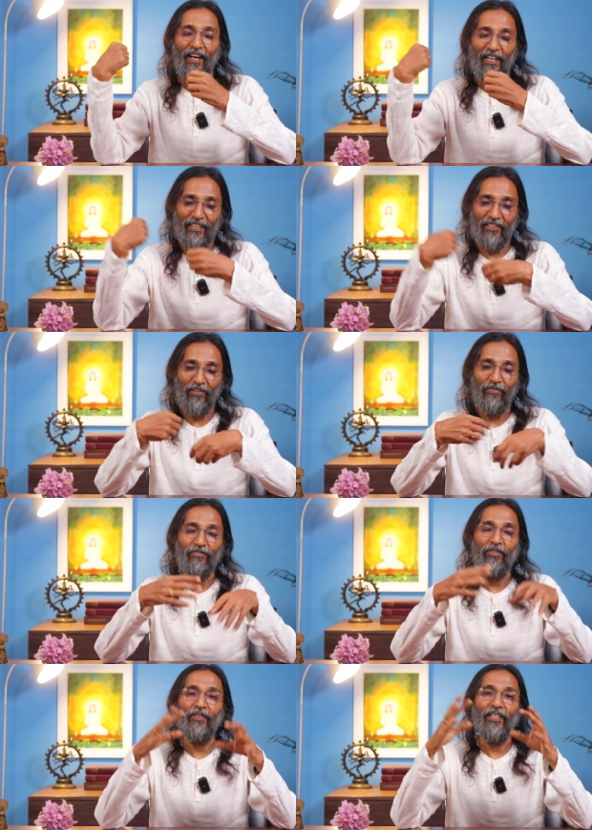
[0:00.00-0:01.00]
hundreds of
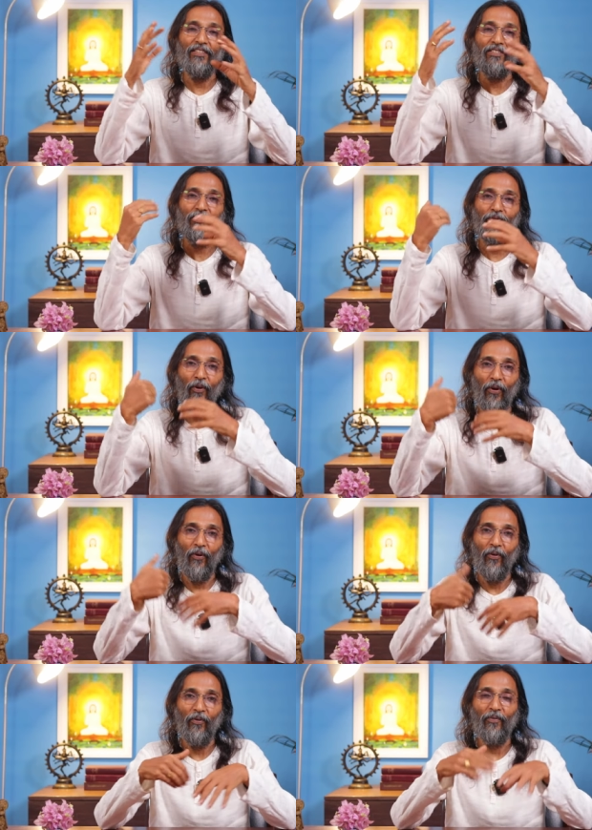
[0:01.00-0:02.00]
yogins
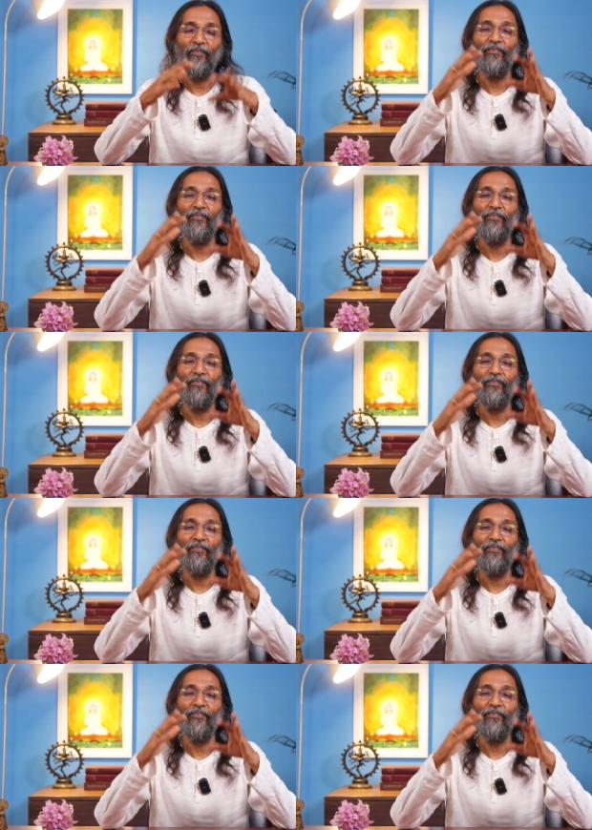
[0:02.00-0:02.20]
follow